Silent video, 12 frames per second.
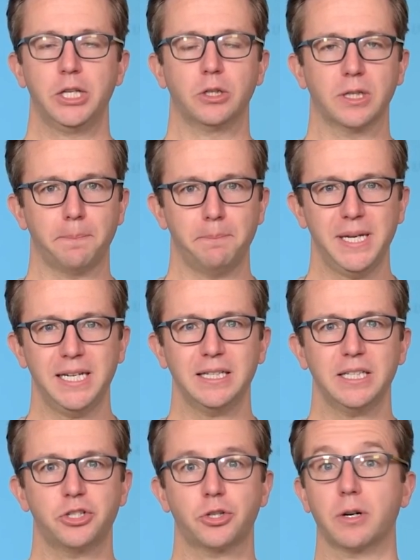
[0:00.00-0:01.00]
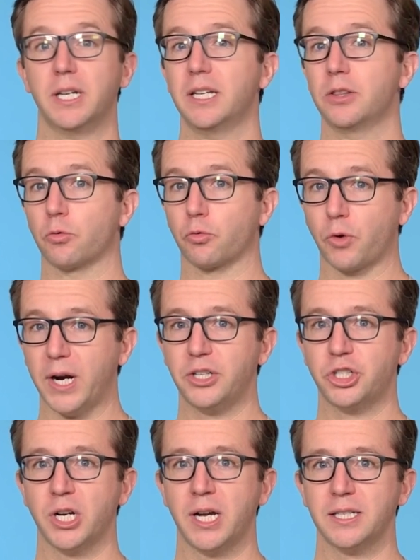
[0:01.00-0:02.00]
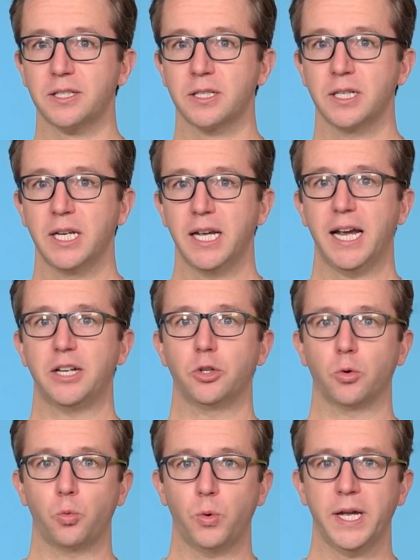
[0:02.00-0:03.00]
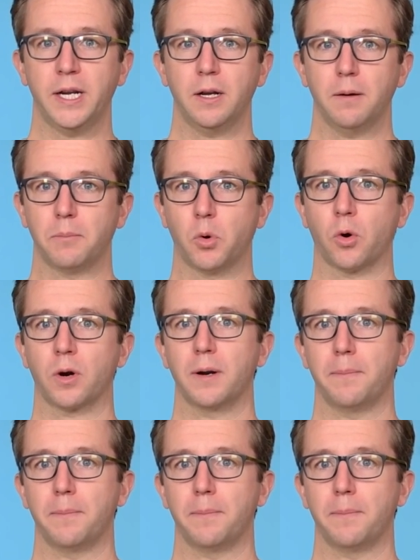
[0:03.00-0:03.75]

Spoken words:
you'll immediately start hitting the right shots and you'll win more